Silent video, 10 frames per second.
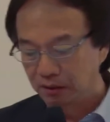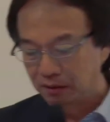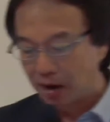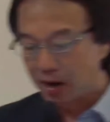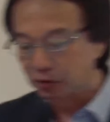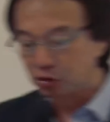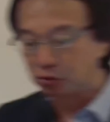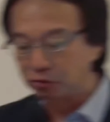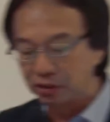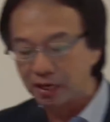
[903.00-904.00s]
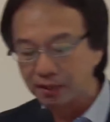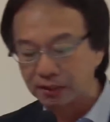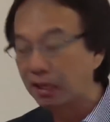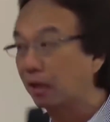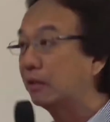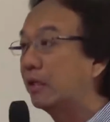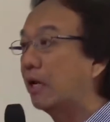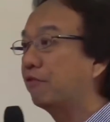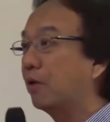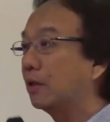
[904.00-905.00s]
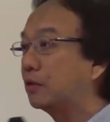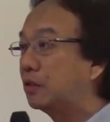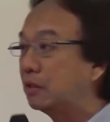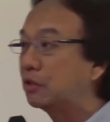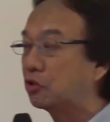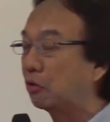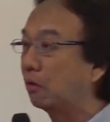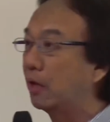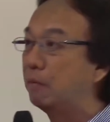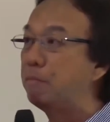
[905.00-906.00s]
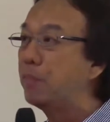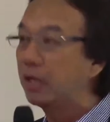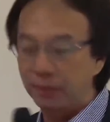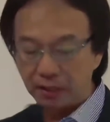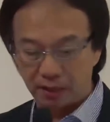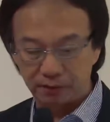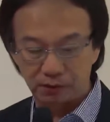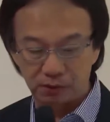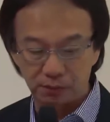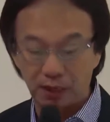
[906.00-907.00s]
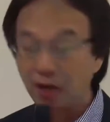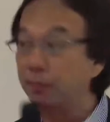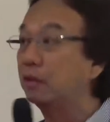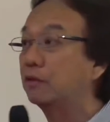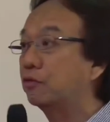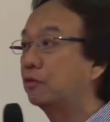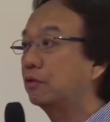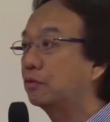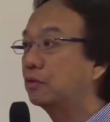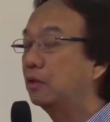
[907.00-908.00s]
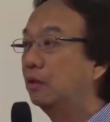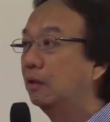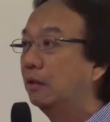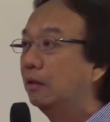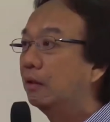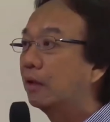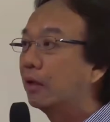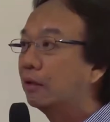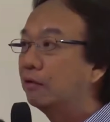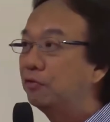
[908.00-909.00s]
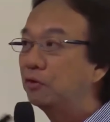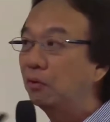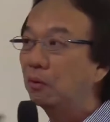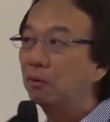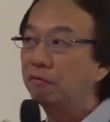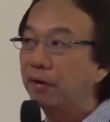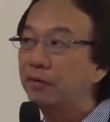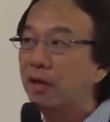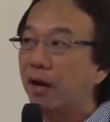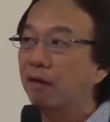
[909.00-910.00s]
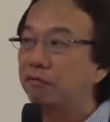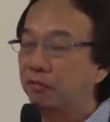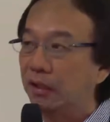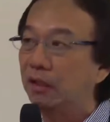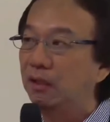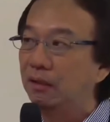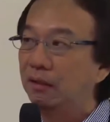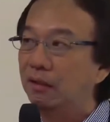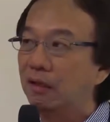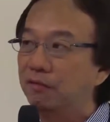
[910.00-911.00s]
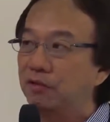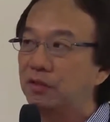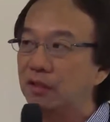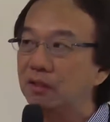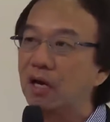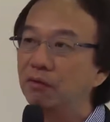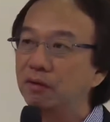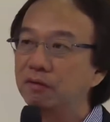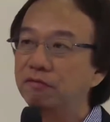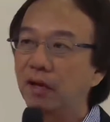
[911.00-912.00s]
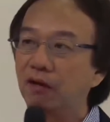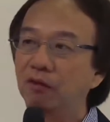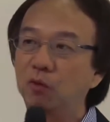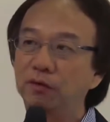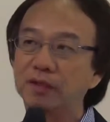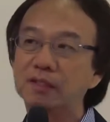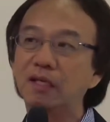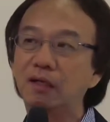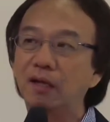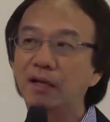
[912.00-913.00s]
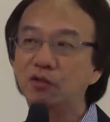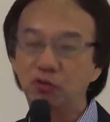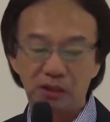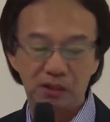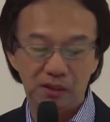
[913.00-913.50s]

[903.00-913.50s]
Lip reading: L2, ESL, EFL, TESOL, and many, many other terms that have been introduced. And if you look very carefully, and if you sit down and reflect on what they said, actually,